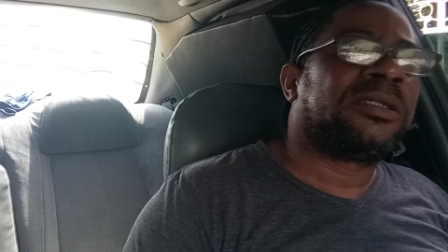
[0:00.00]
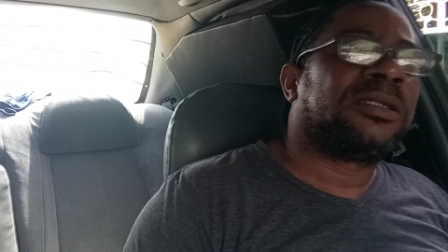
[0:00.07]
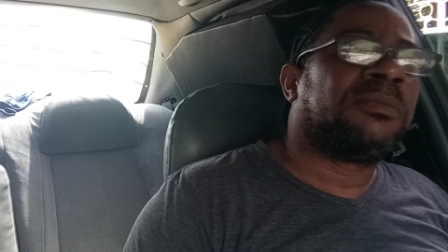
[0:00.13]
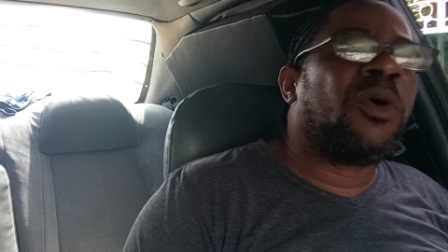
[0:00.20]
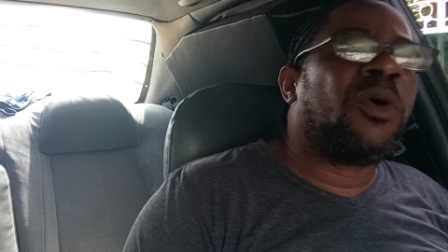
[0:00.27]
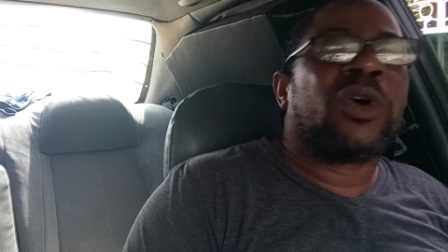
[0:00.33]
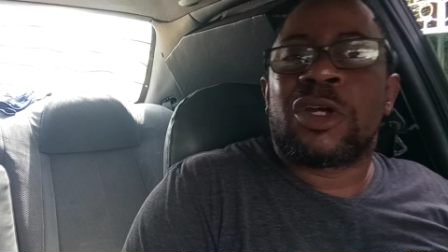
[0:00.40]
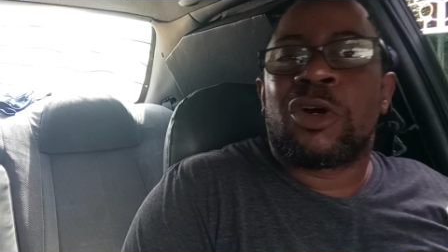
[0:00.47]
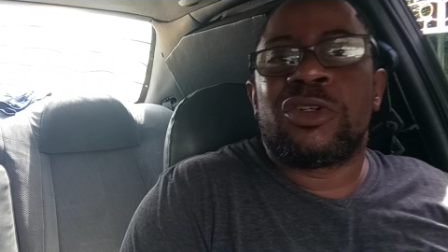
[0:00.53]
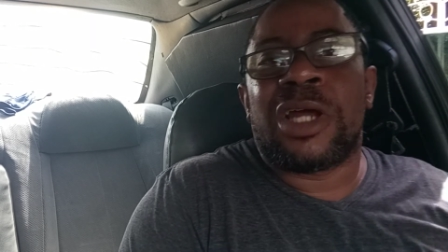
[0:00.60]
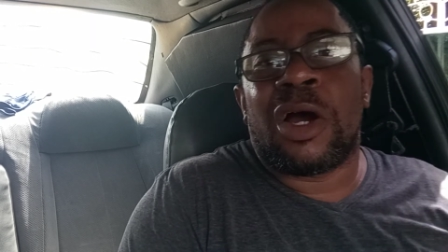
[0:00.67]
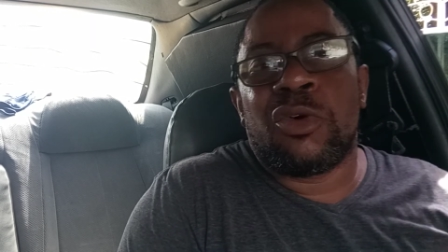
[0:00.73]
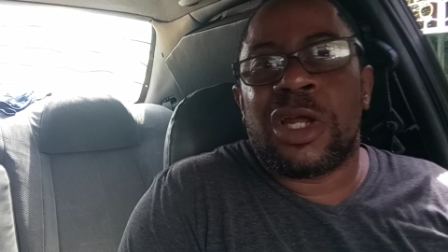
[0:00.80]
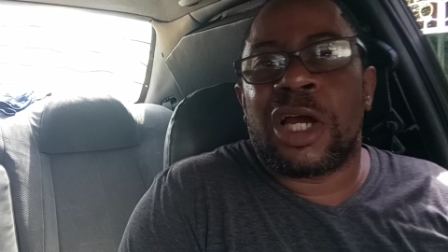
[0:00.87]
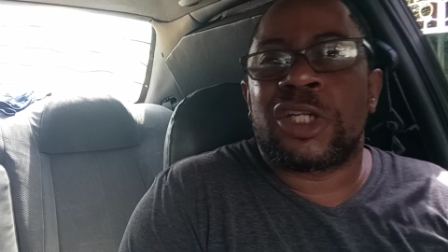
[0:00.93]
Most of you
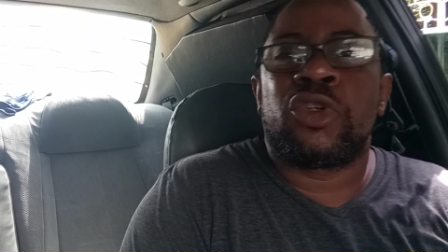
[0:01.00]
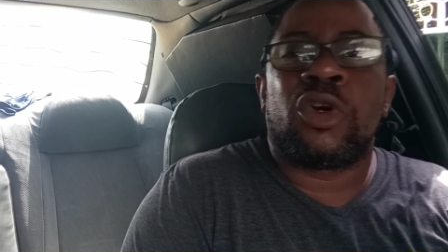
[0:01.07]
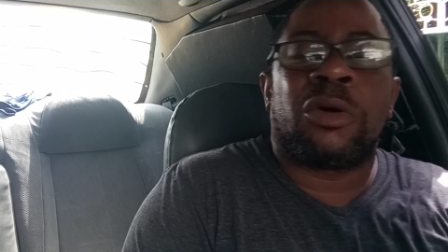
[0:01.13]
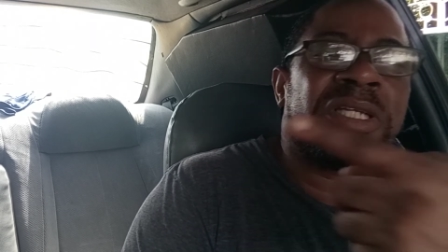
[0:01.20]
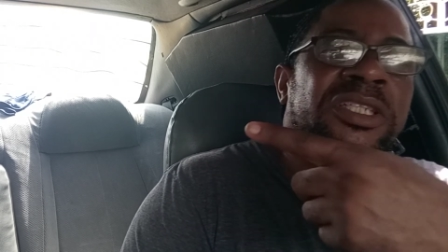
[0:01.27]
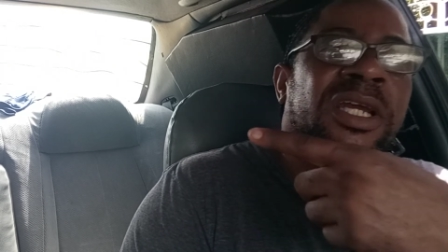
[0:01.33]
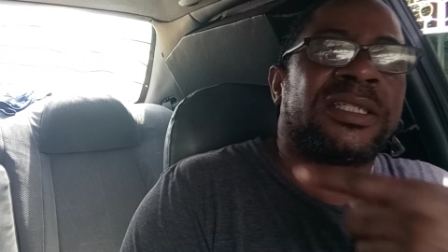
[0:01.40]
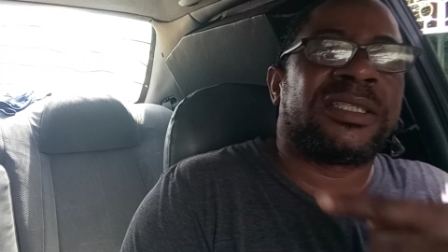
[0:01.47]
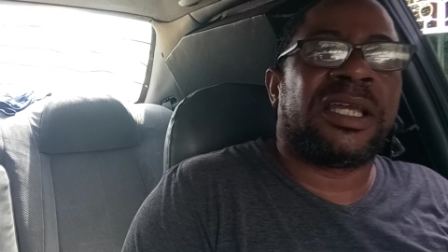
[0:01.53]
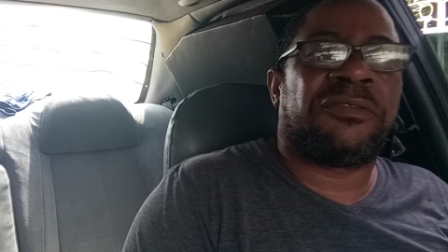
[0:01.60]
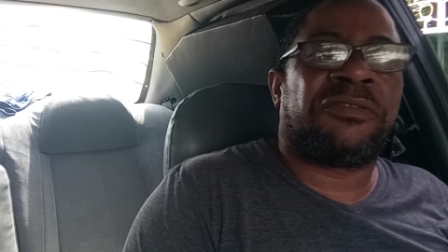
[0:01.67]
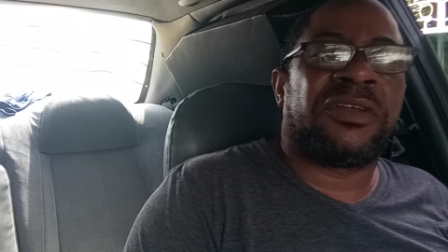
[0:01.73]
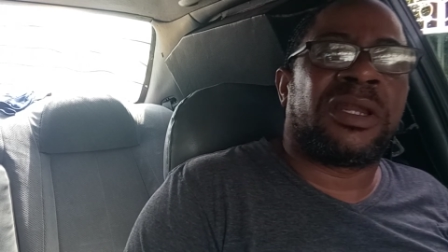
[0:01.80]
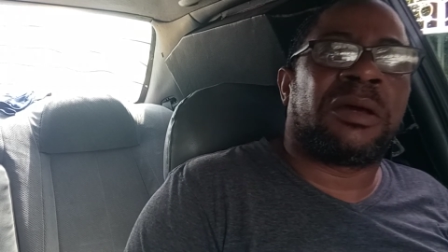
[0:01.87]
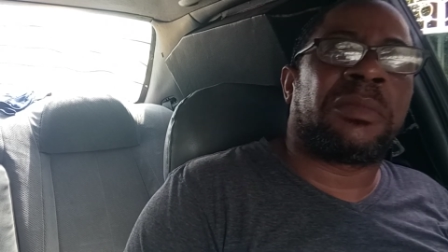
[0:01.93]
don't show up the
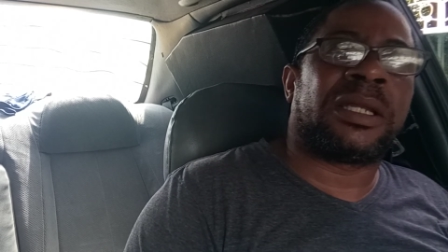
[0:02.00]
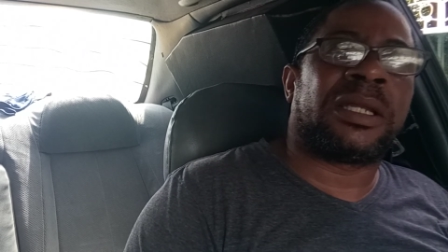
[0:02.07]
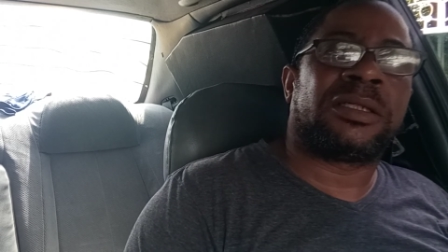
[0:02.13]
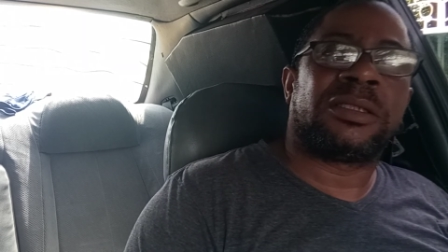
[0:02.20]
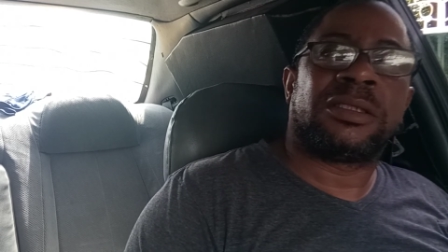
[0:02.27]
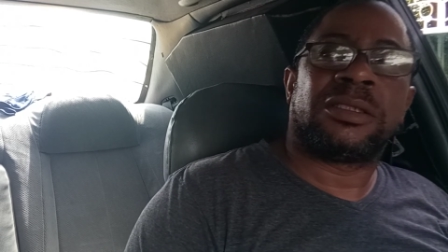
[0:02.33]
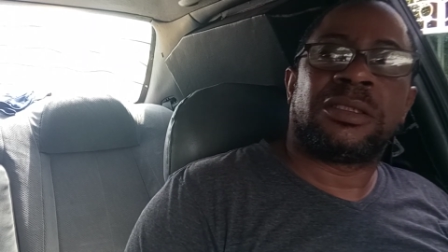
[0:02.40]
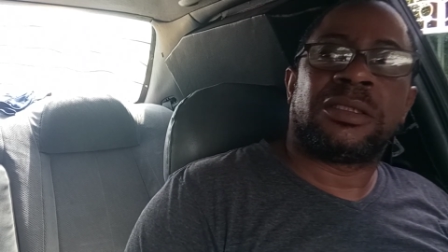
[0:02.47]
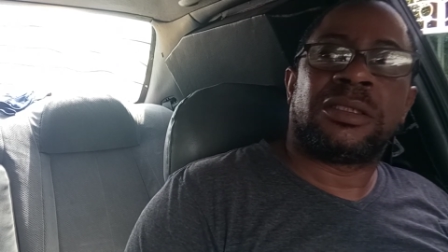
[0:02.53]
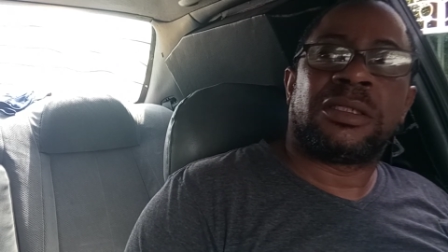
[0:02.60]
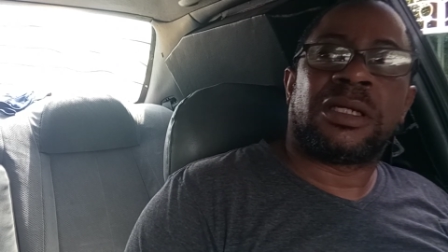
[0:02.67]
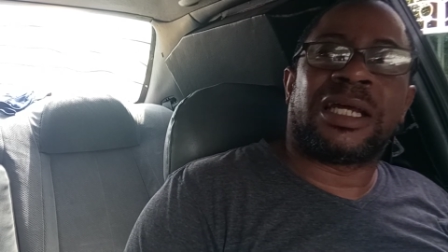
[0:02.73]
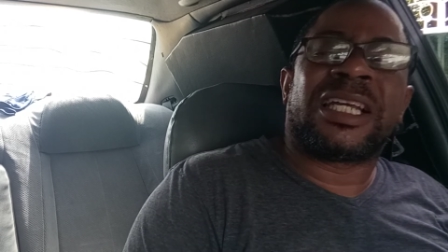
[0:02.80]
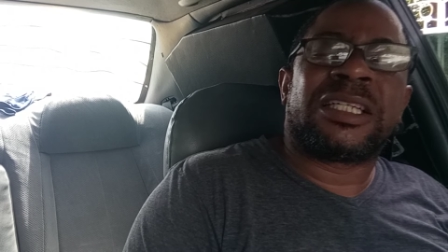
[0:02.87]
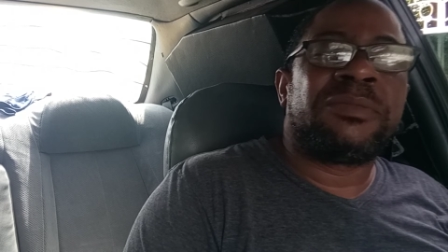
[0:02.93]
JCF in the man.
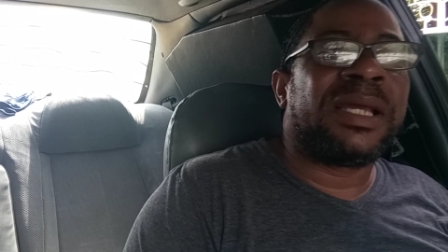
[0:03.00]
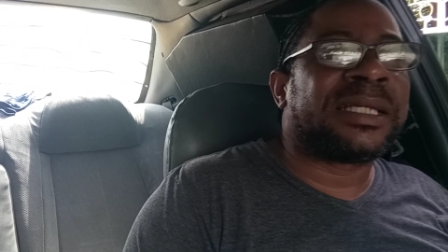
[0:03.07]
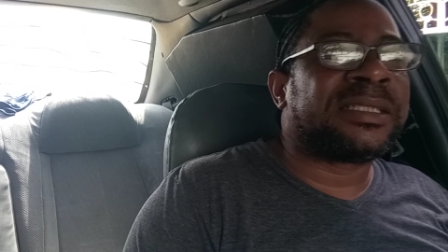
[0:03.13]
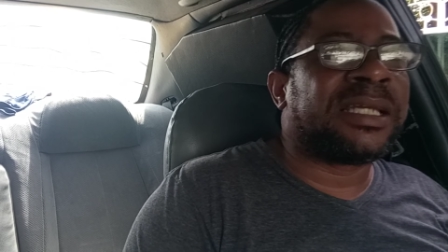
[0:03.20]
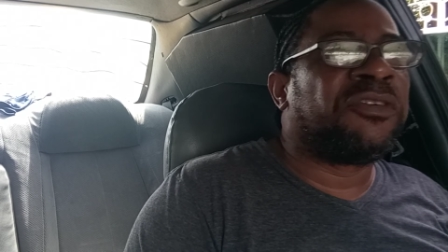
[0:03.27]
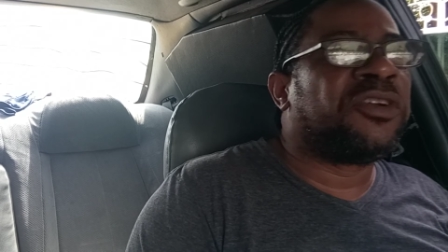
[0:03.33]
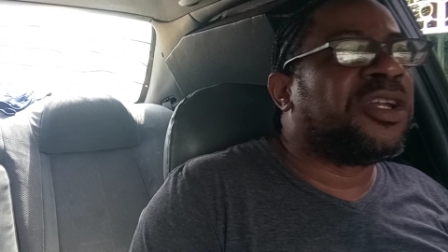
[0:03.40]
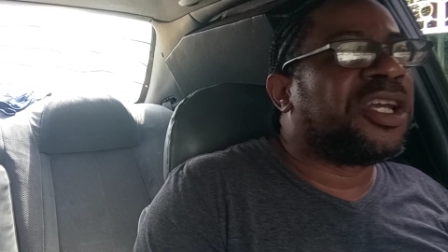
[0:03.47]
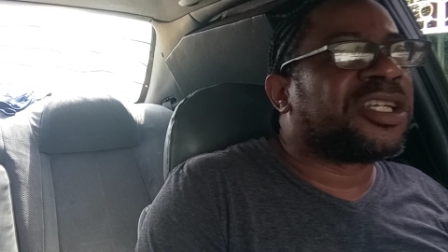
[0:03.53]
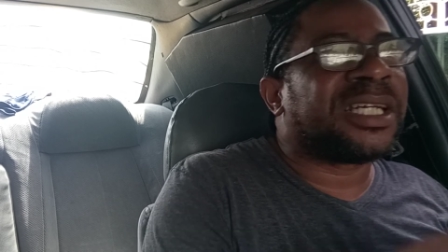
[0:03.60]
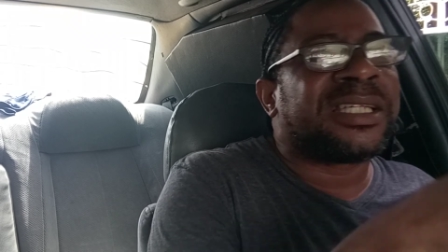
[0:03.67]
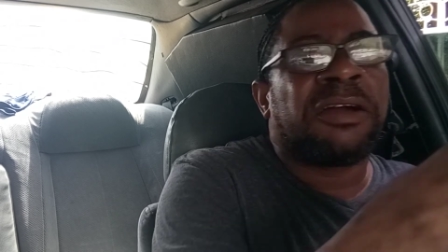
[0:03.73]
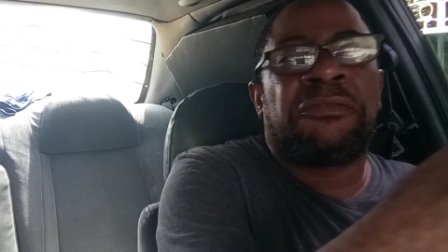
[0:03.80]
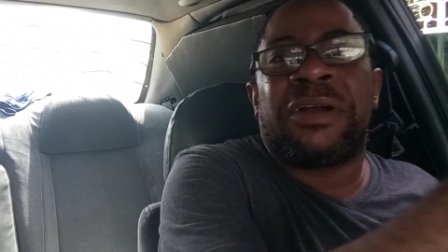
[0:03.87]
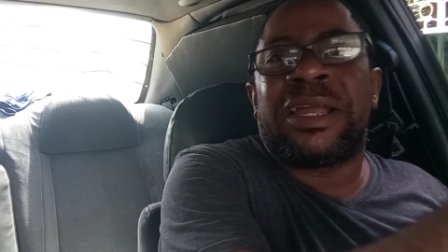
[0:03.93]
And as me, I say, if you know you shot
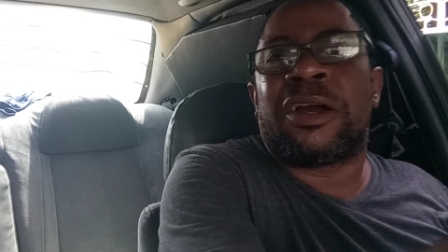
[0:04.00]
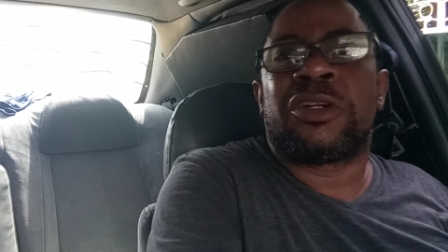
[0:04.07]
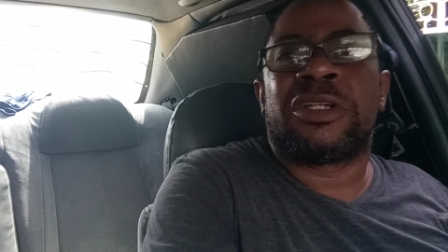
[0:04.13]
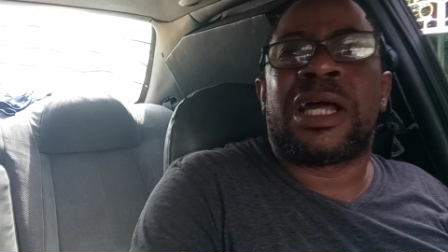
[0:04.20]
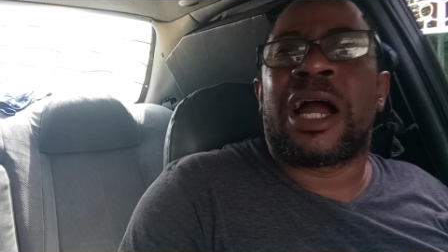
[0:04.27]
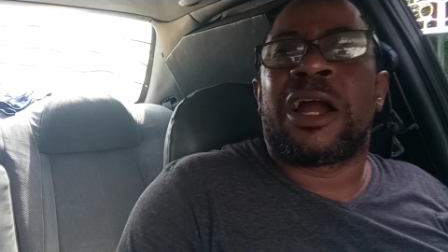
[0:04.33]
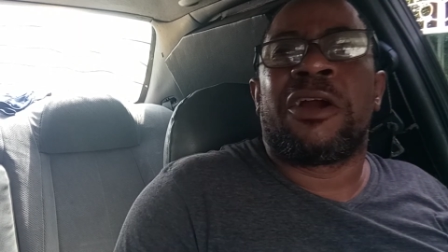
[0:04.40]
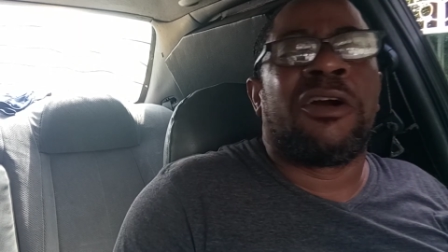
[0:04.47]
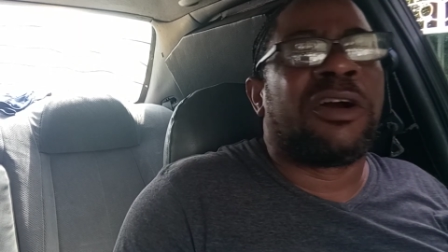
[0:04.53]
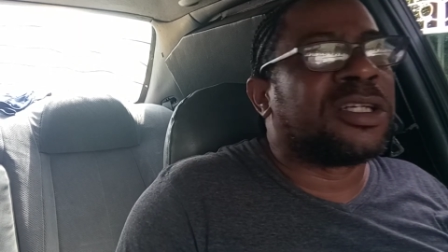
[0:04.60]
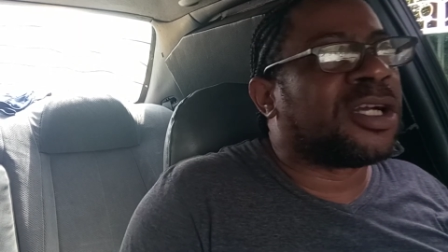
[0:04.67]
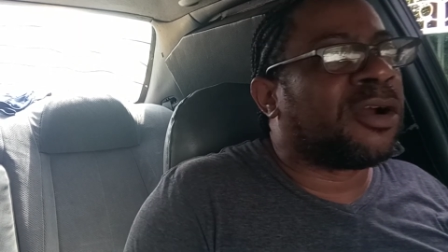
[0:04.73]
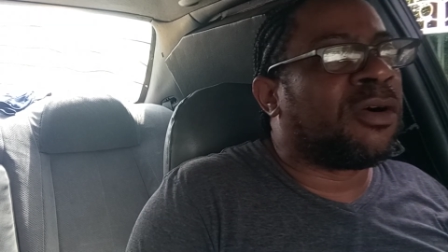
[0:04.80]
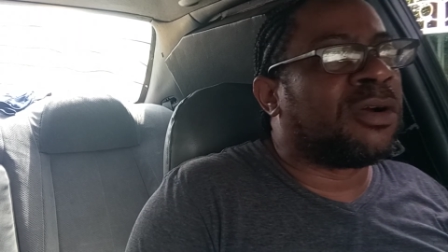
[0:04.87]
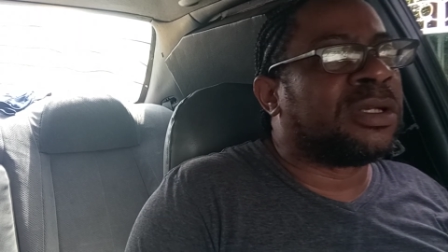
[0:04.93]
a fire, you know, run
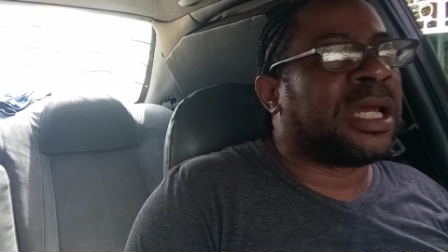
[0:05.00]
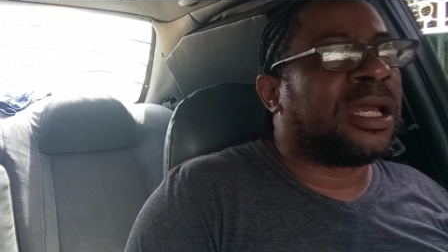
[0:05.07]
around there.